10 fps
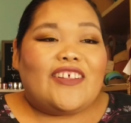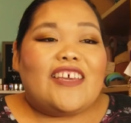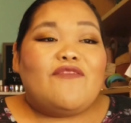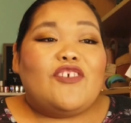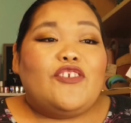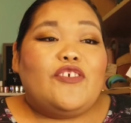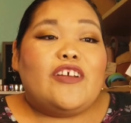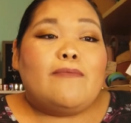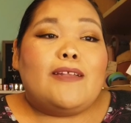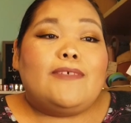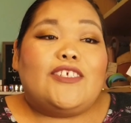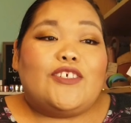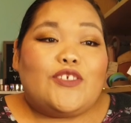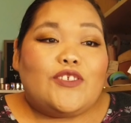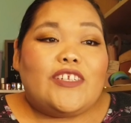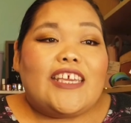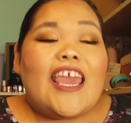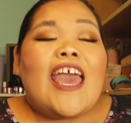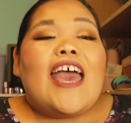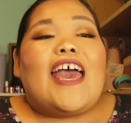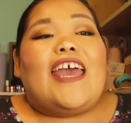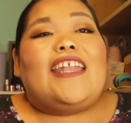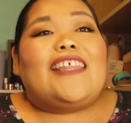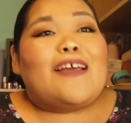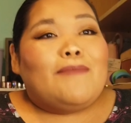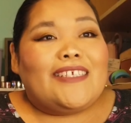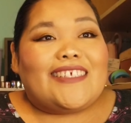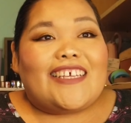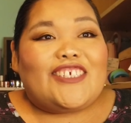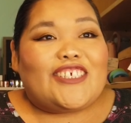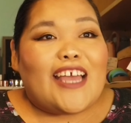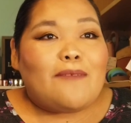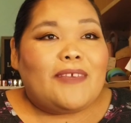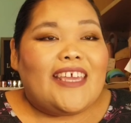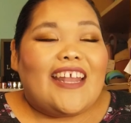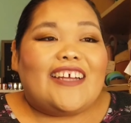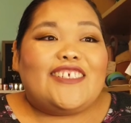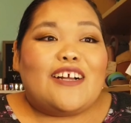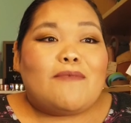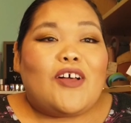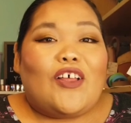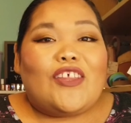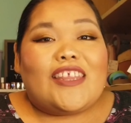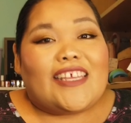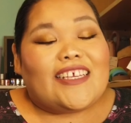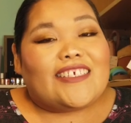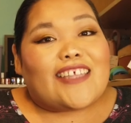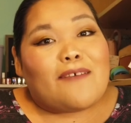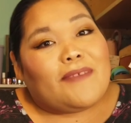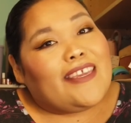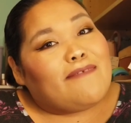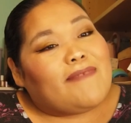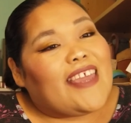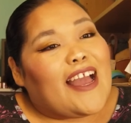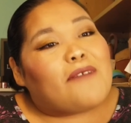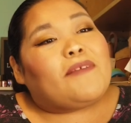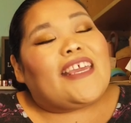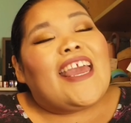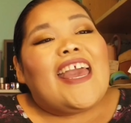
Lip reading: If you're new here, my name is Gutsunini, and that means that she's happy, and I talk about all the things that make me happy.